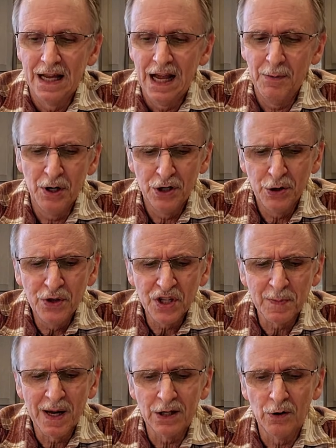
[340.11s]
I'm going to do
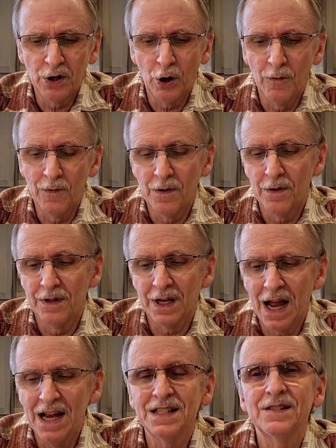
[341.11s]
this by going over the
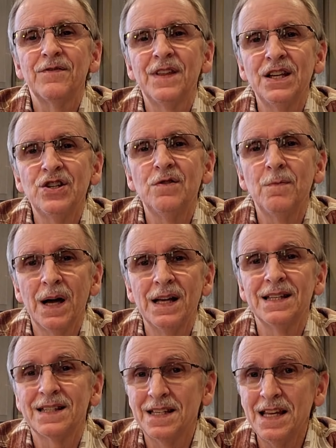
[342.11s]
kinds of things you
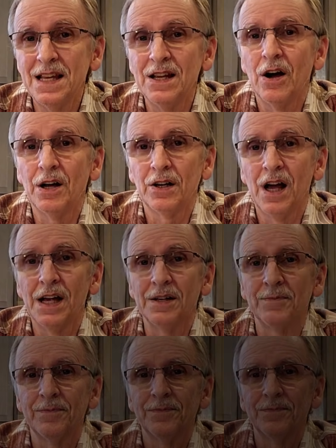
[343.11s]
might see
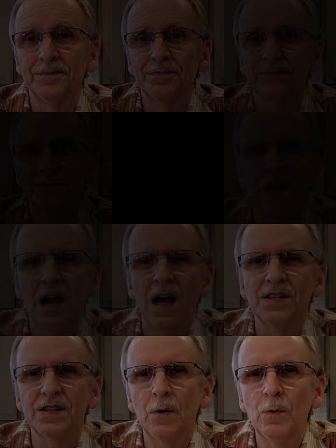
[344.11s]
online. I
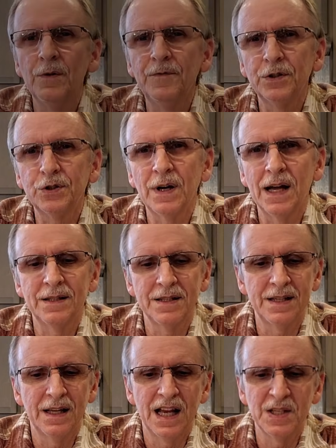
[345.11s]
saw one filter ad that
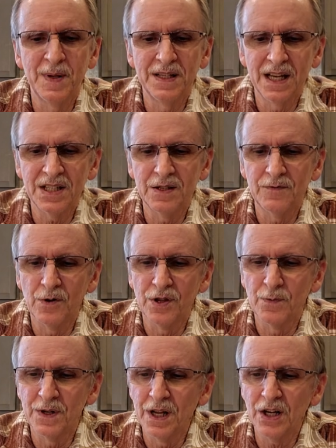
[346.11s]
said has been tested for the
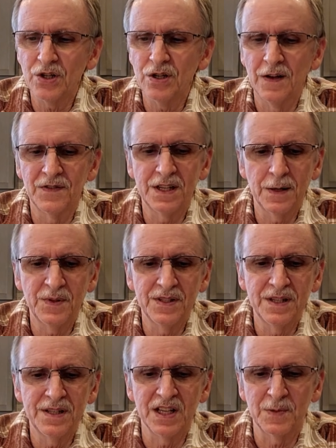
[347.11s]
reduction of
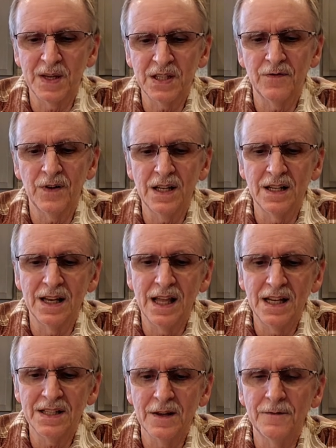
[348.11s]
substances as specified in
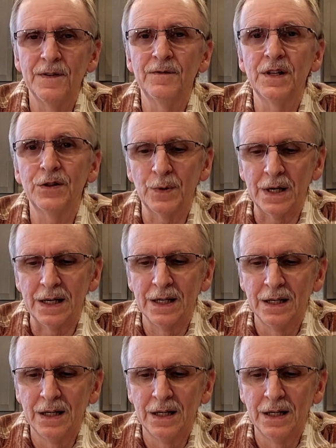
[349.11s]
NSF 53.